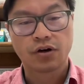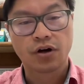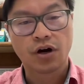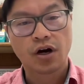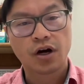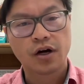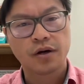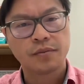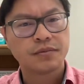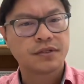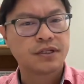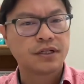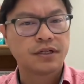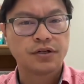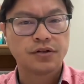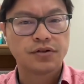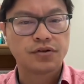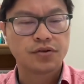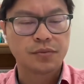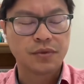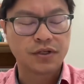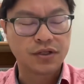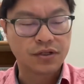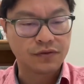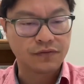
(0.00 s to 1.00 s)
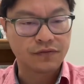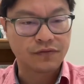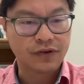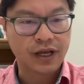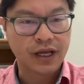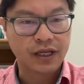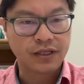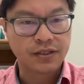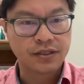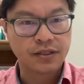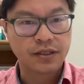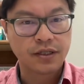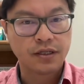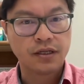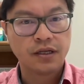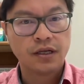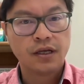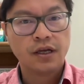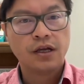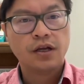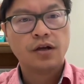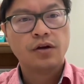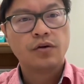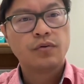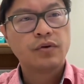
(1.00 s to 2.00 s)
carbs and intermittent fasting.
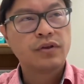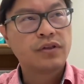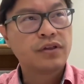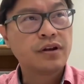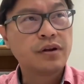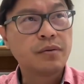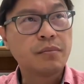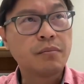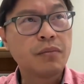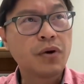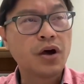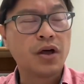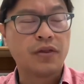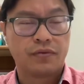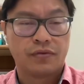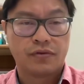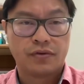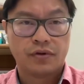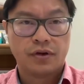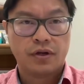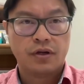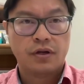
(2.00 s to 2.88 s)
Within a month,